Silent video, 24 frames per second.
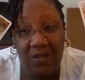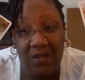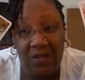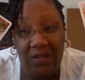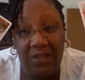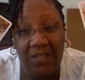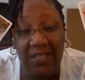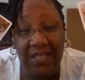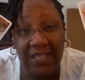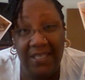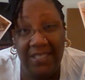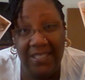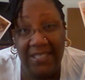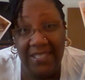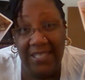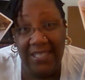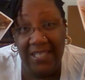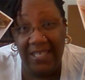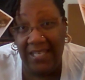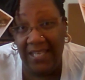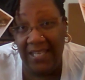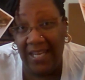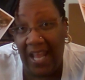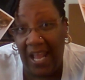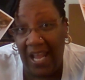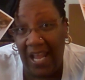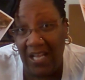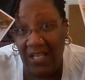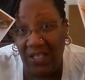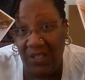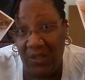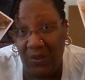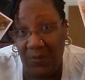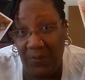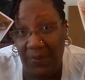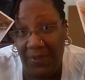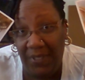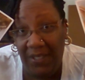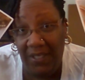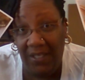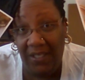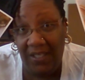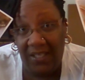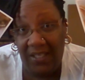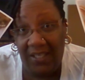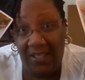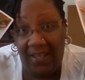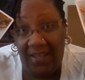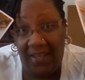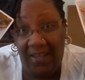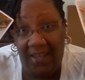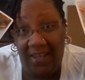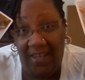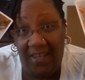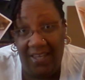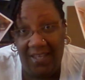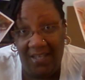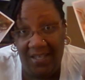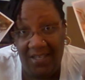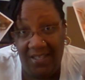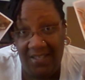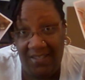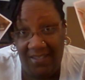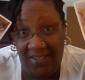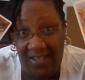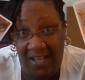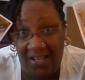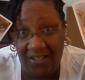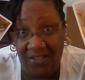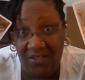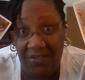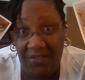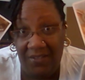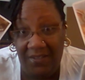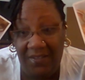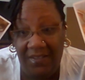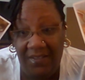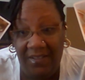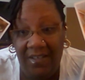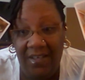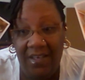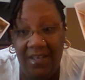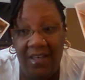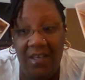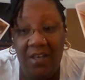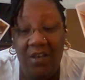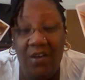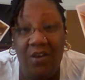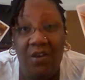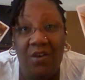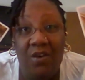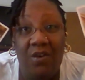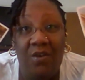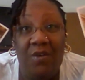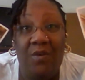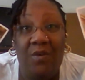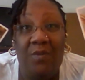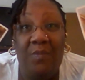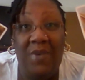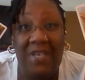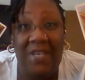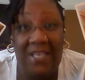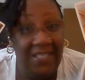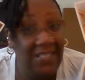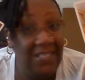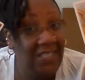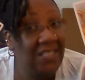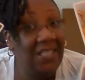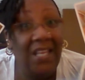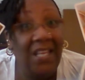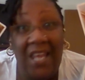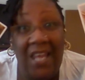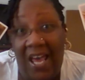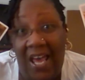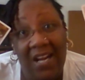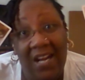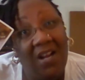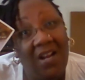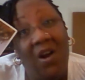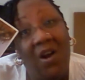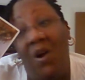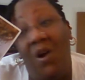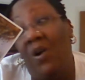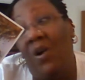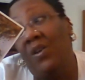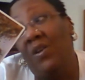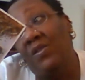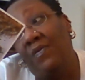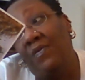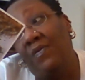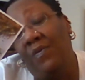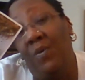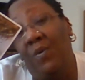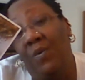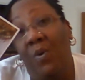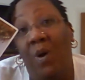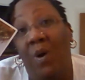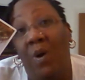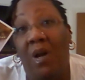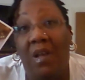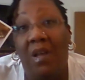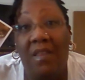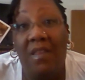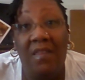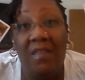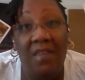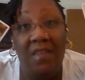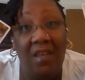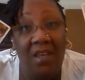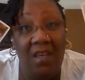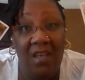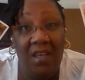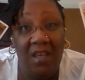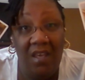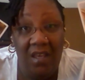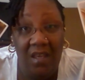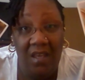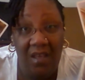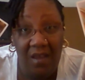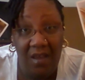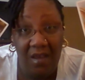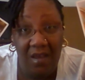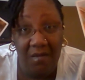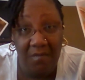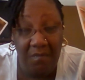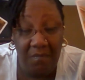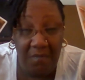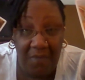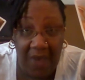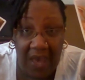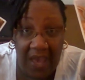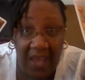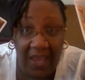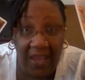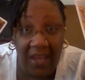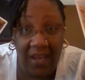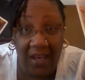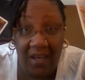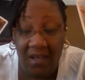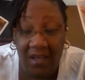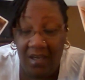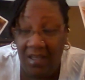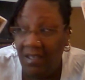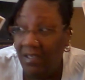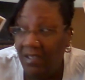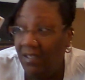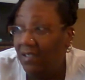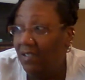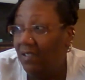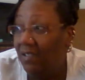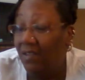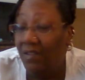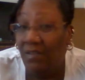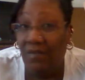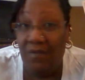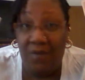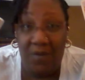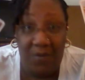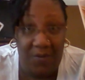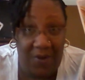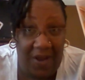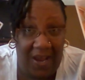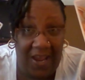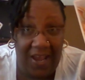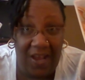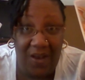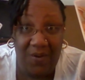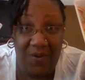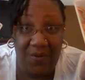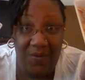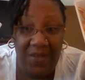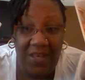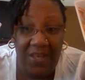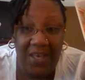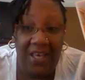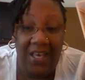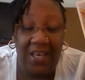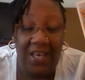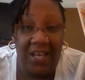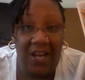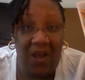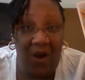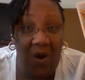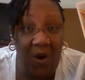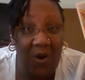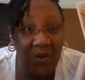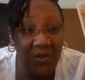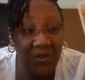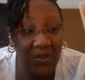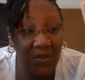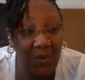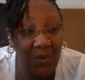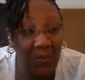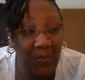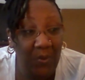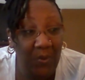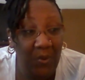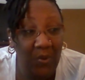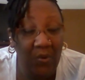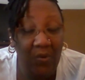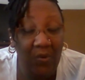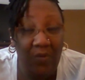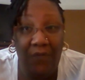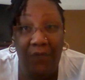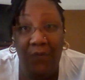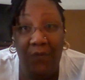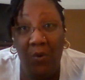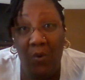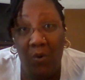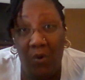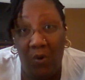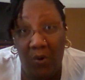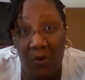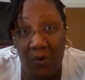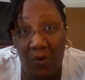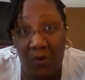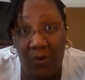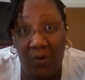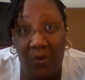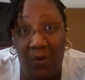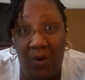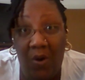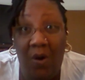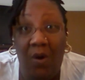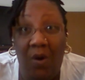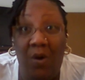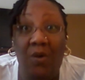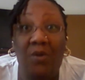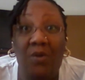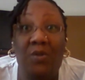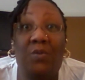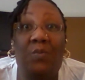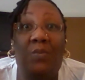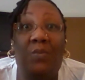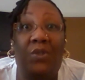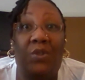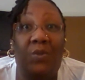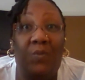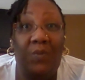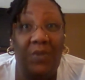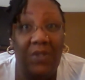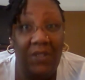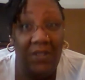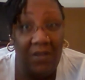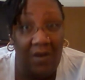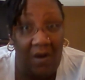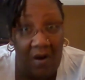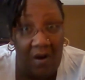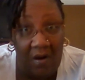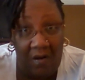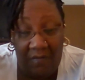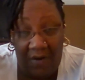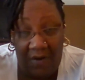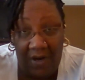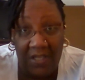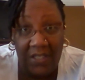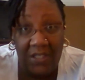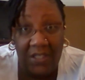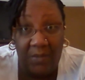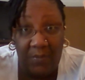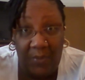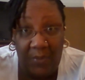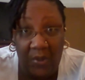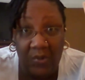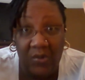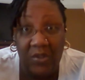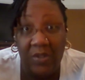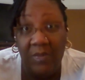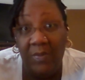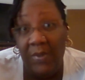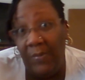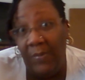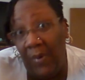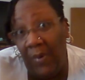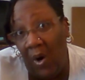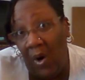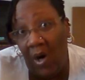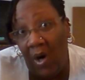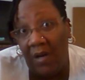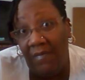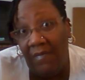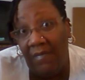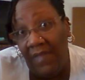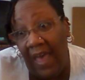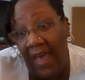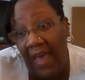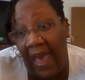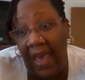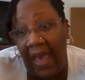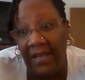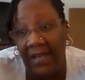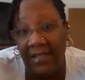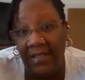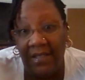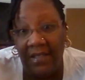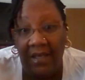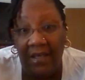the extended hang suite in this session, because there's a lot of cards for the main throwdown. And I also pulled 4 oracle cards, which was already supposed to be part of that